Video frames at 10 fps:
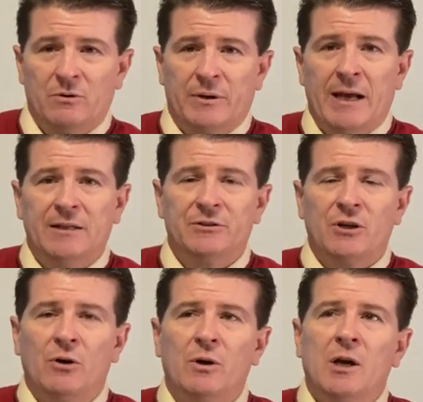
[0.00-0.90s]
Okay,
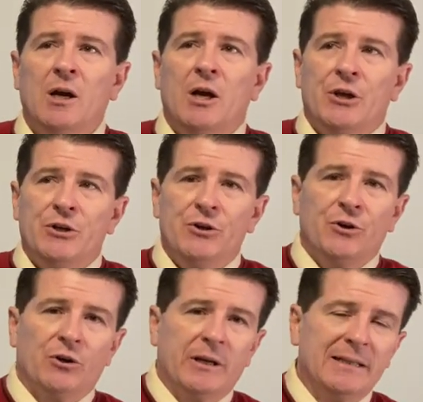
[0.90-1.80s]
so
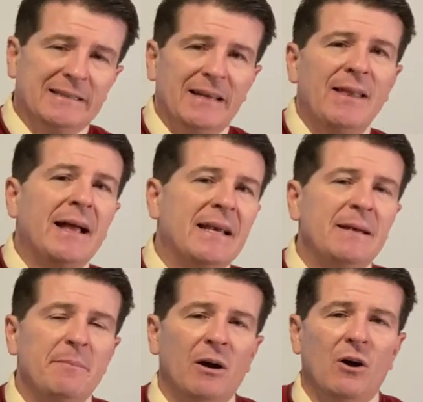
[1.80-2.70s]
you're going to send that
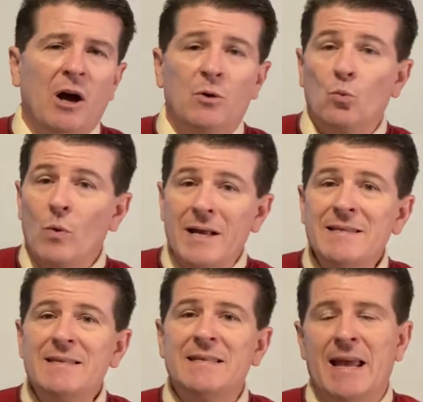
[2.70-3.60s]
email on
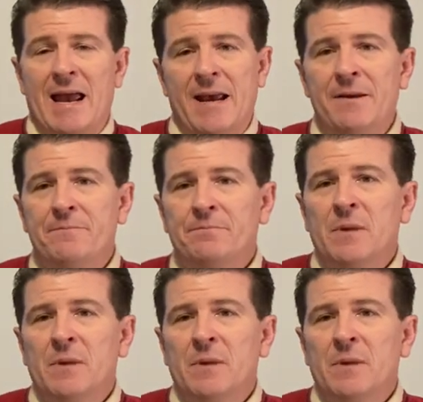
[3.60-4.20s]
Wednesday